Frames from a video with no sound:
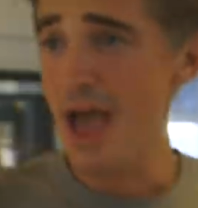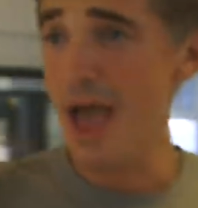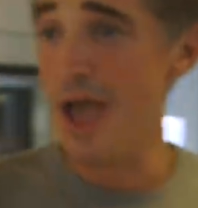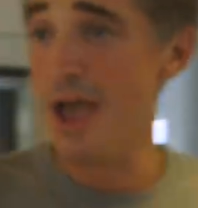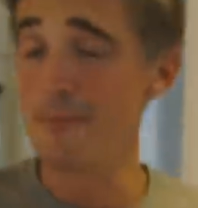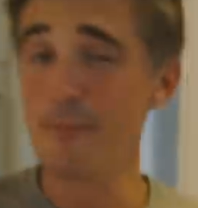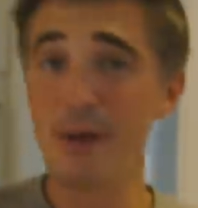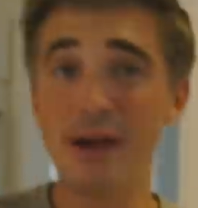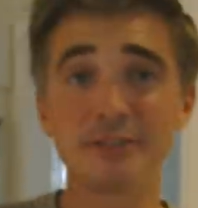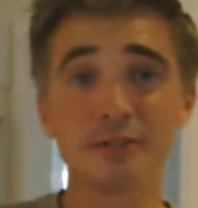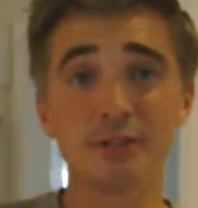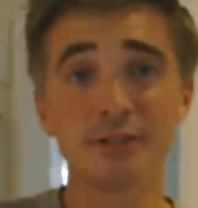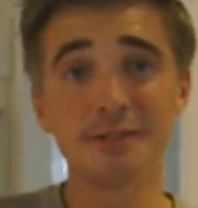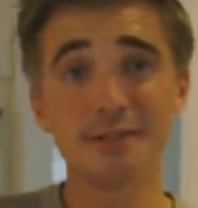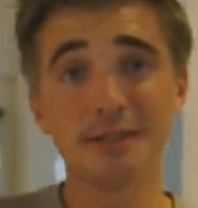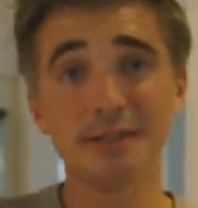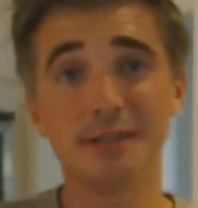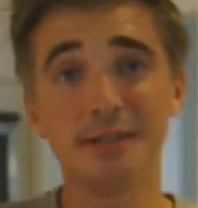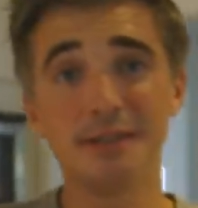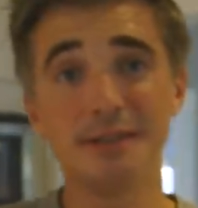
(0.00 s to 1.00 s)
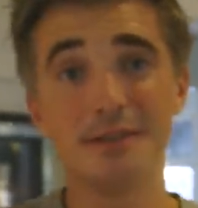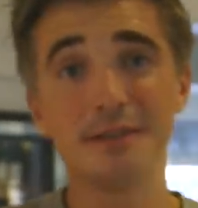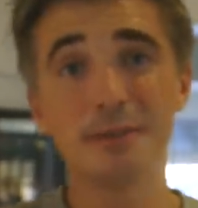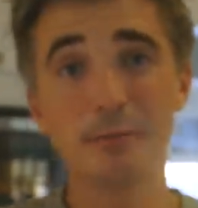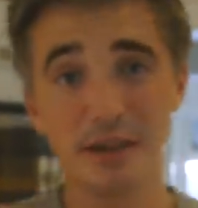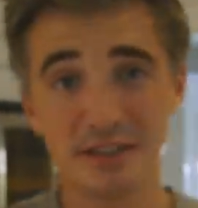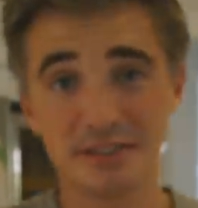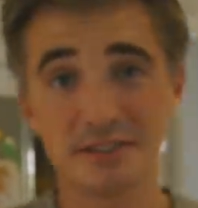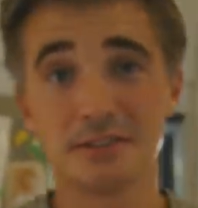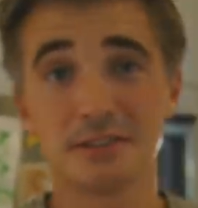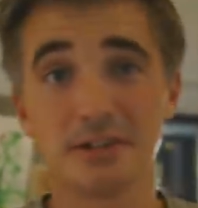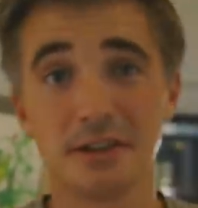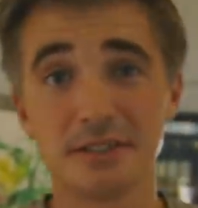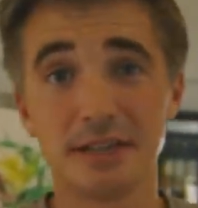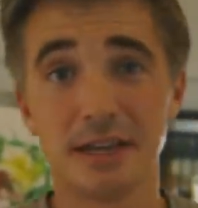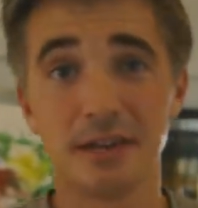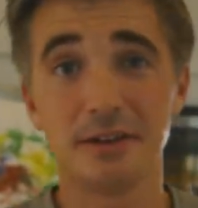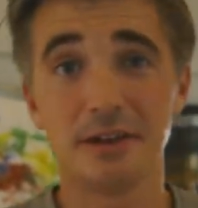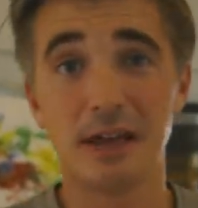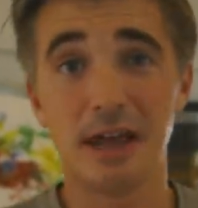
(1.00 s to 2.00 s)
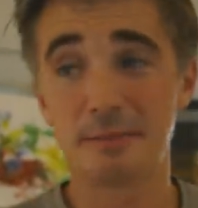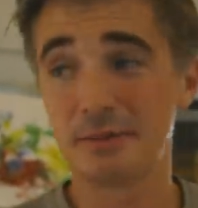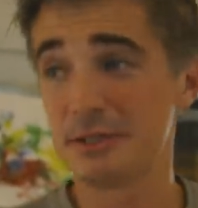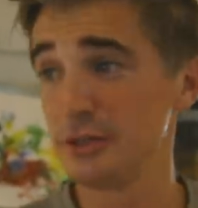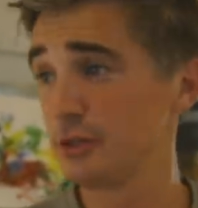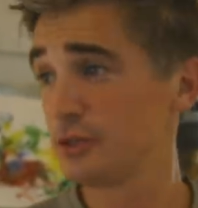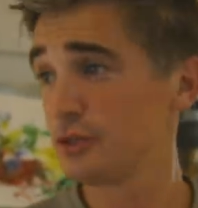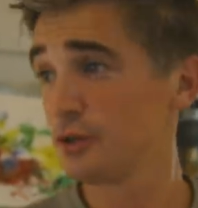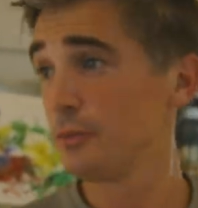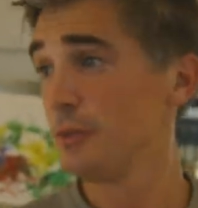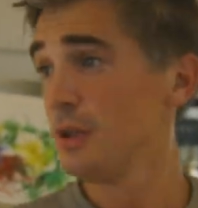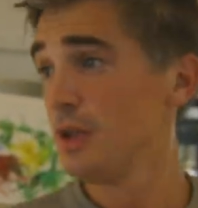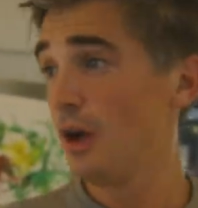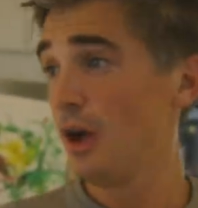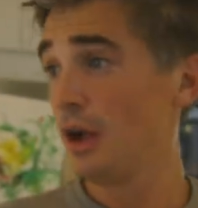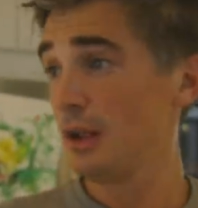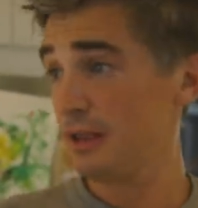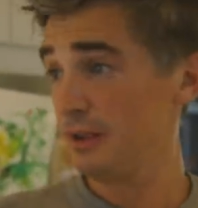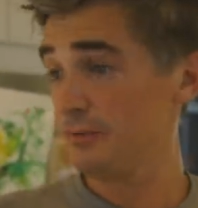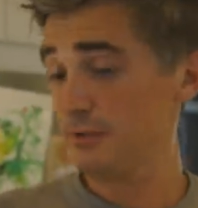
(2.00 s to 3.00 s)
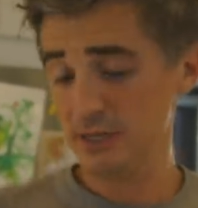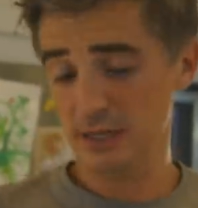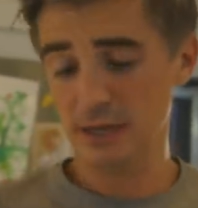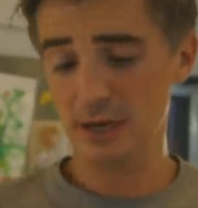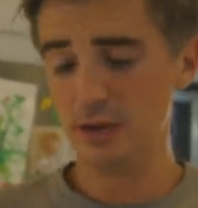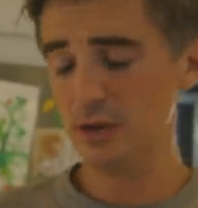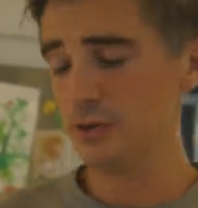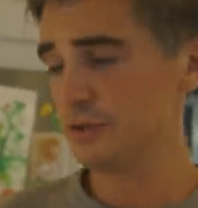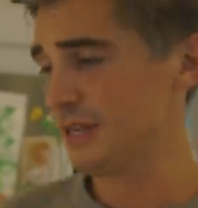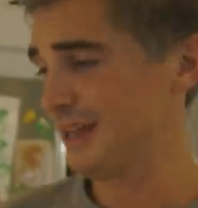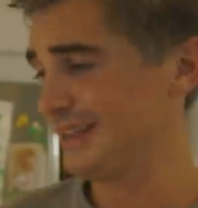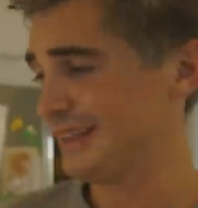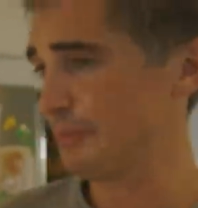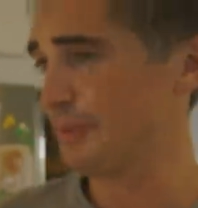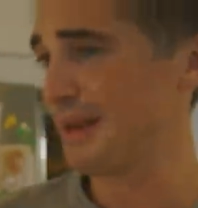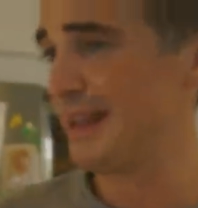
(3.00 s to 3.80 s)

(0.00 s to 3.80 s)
As you can see, the pasta's gone down in absolute storm. I'll give you, here, you take the